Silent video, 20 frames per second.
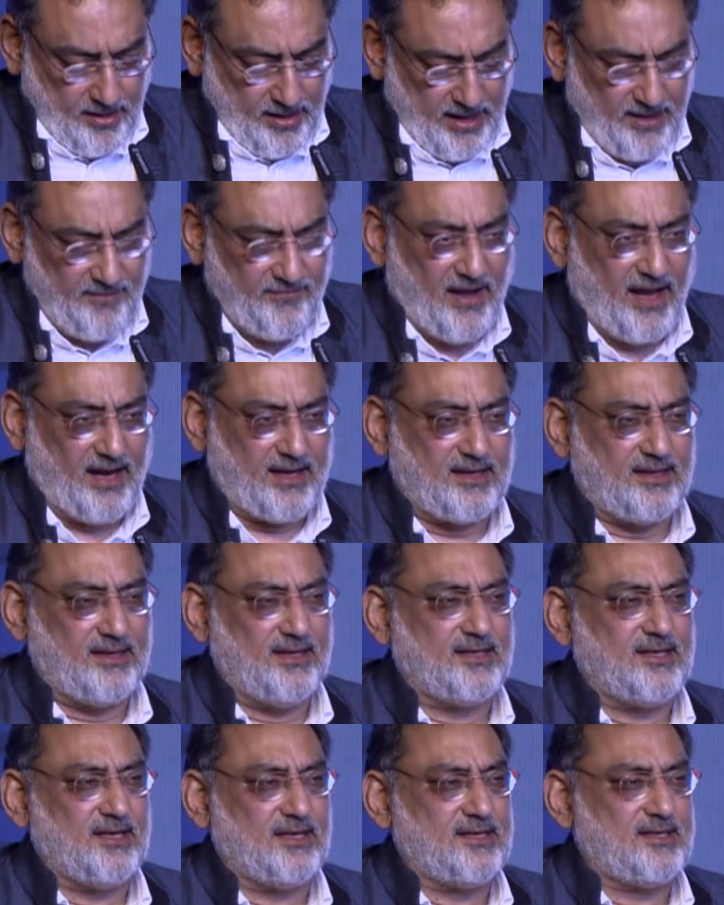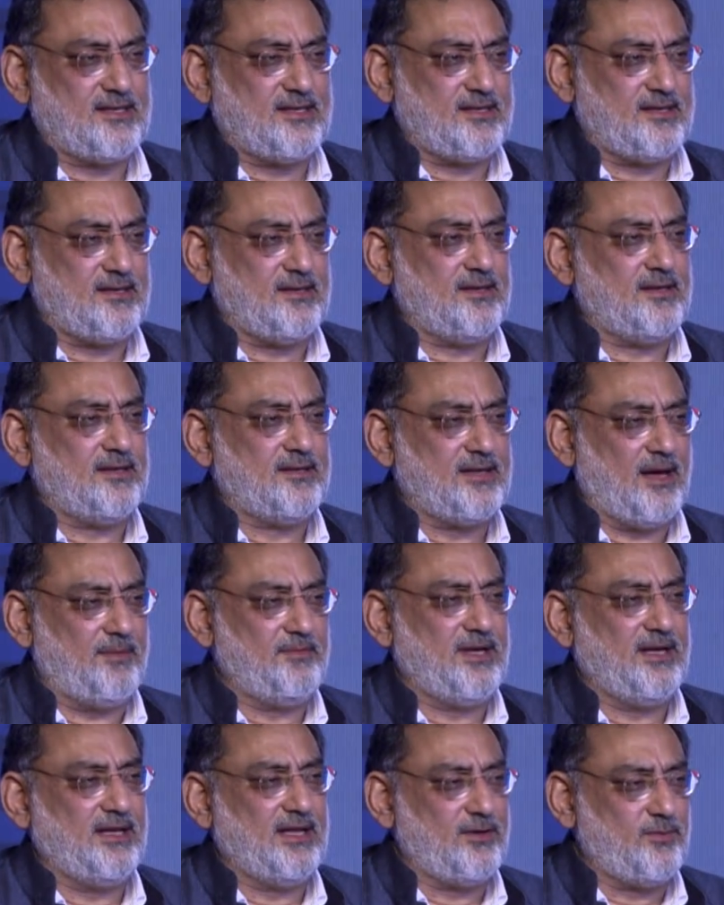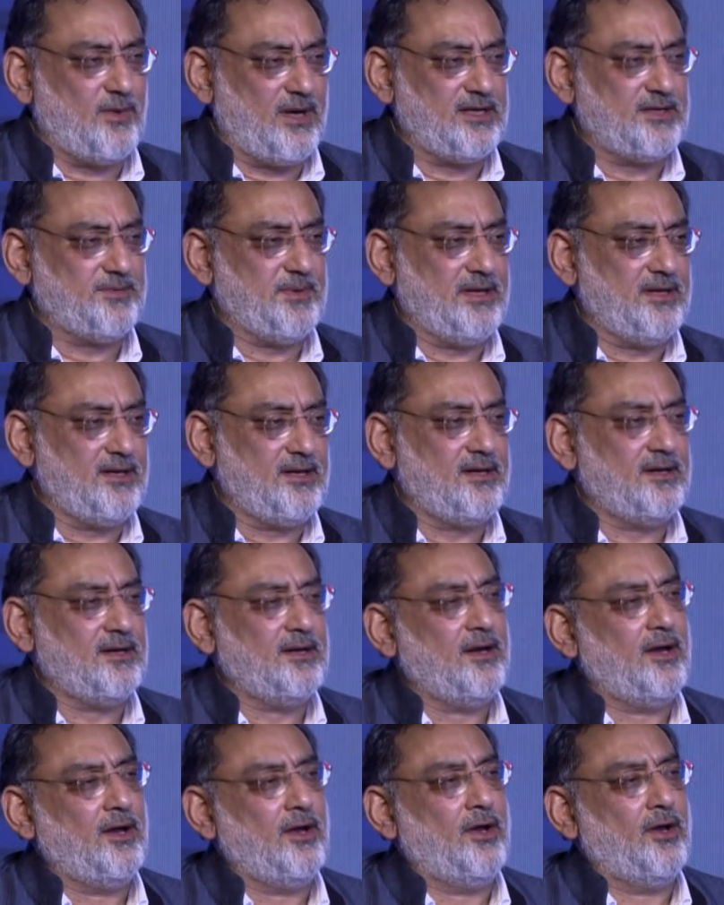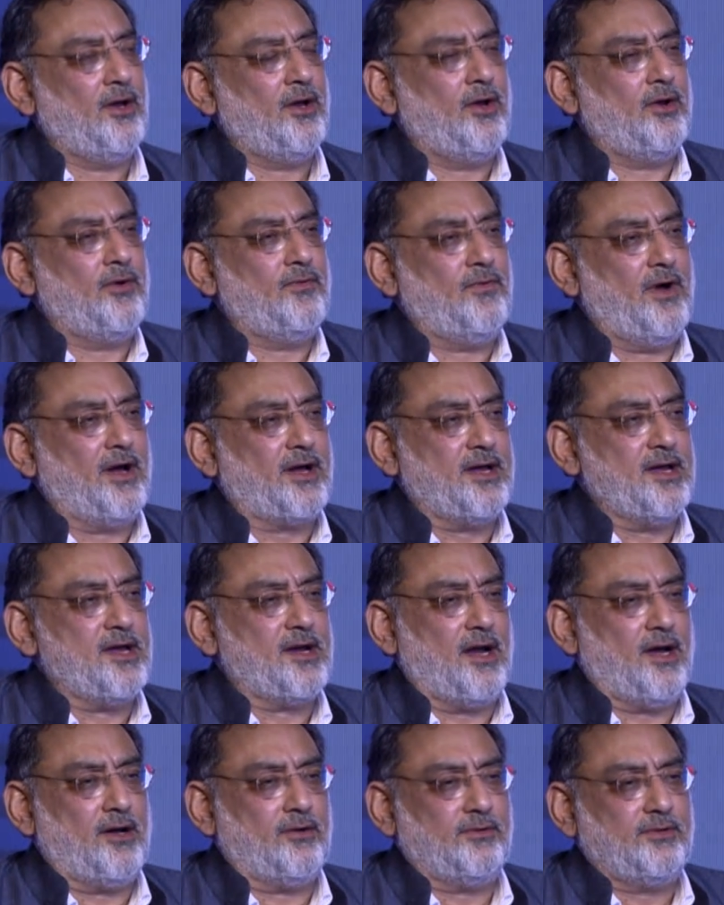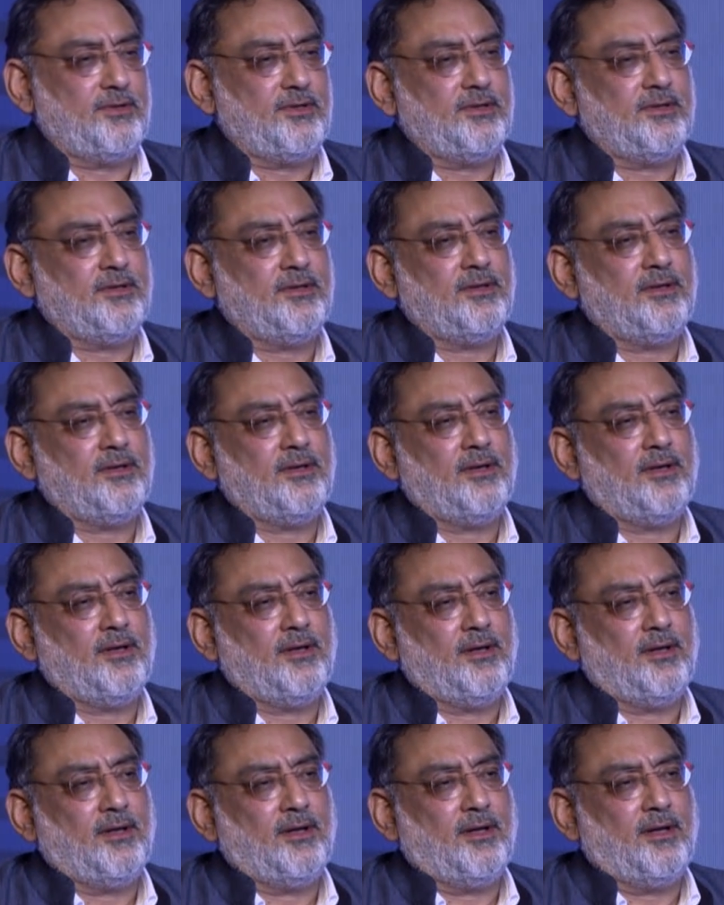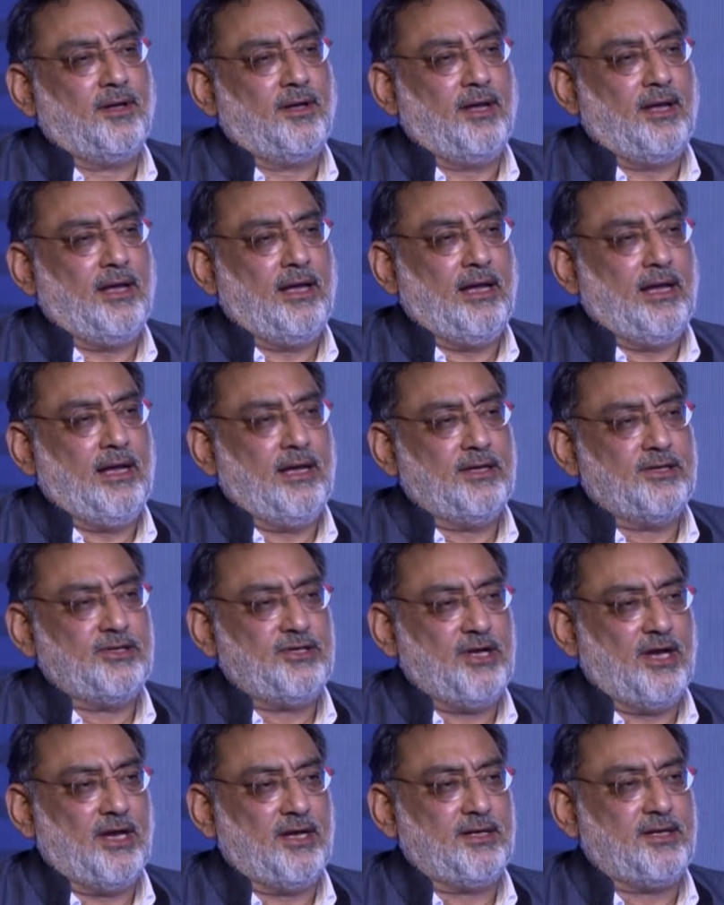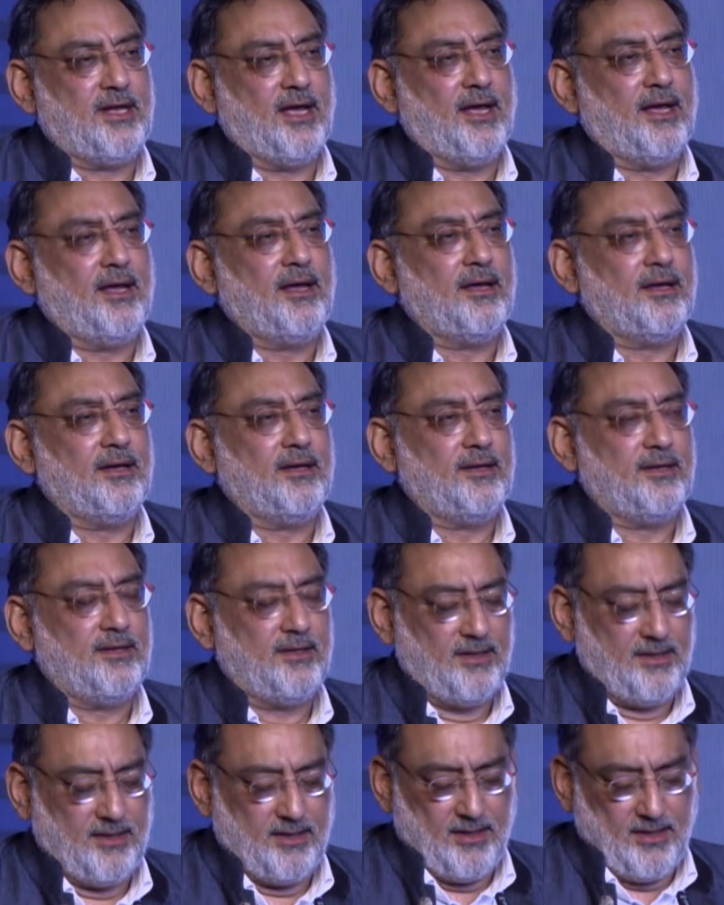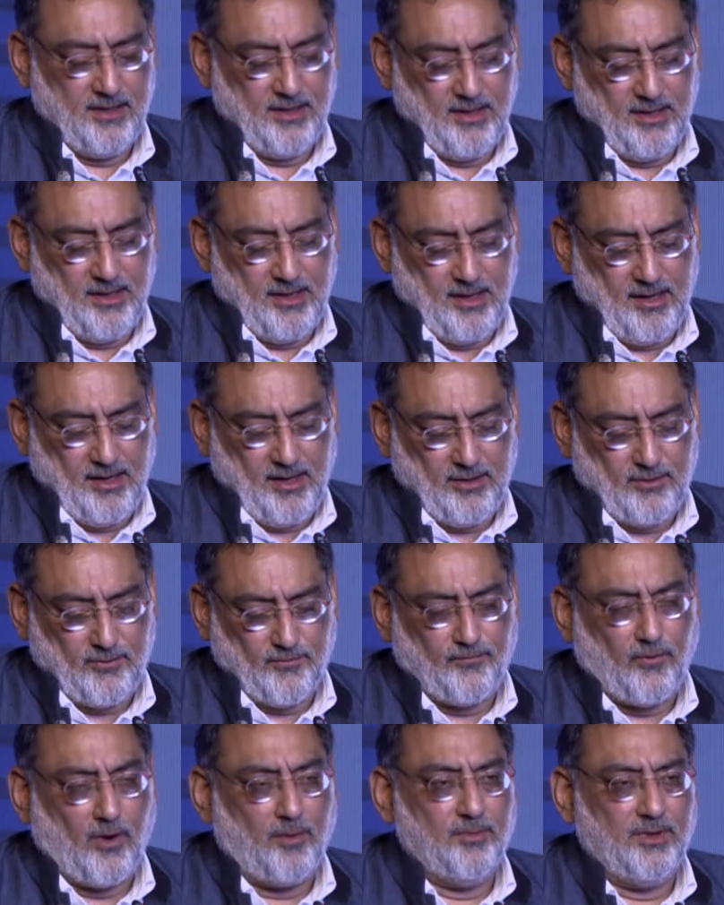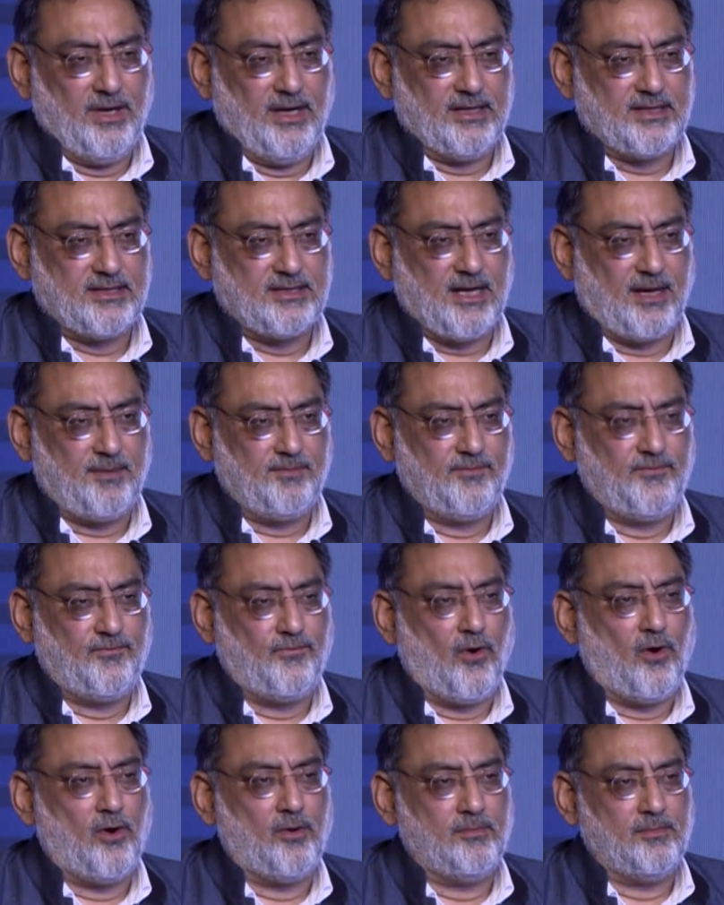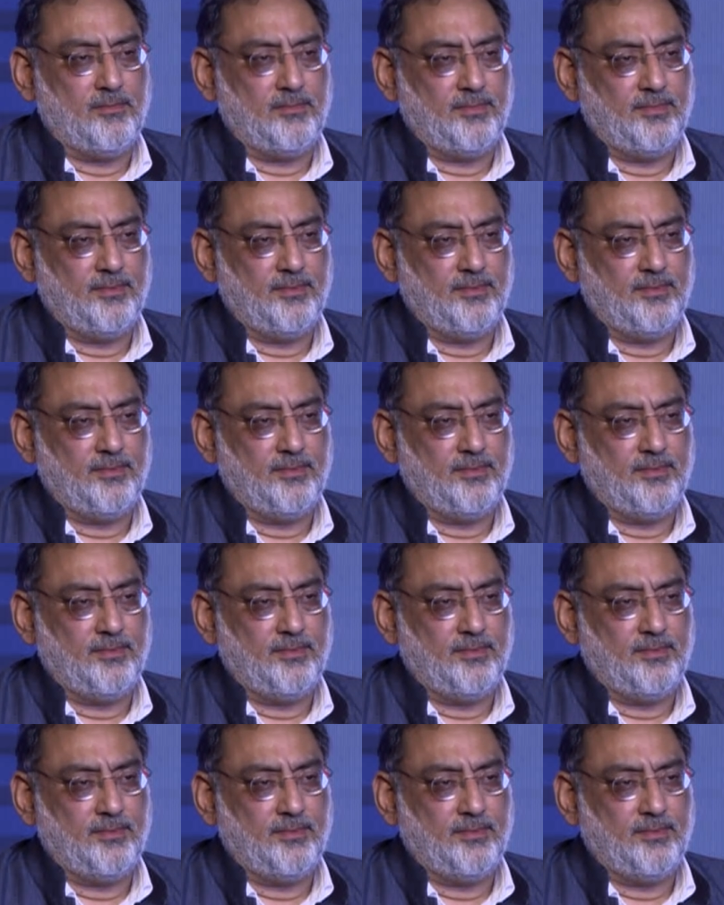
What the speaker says: in fact, this is something that one has been working around in J&K and to formulate some form